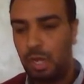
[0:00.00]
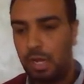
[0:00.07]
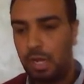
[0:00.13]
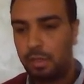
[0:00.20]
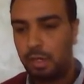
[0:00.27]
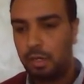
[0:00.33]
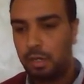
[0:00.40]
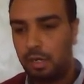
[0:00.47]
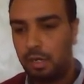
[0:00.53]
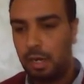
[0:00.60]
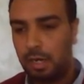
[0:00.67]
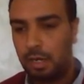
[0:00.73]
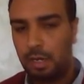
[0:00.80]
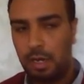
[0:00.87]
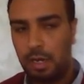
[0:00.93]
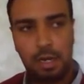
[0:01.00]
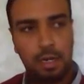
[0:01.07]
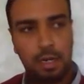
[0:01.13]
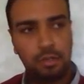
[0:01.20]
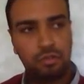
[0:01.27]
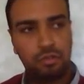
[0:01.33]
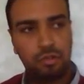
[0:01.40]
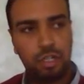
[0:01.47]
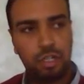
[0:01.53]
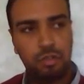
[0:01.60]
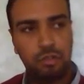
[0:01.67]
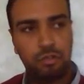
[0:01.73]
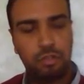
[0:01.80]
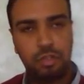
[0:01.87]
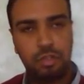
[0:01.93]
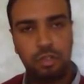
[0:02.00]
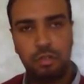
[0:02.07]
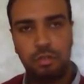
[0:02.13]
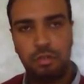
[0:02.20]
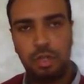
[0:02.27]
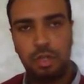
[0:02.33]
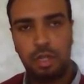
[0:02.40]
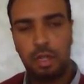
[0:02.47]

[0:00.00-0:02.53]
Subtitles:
I think I introduced you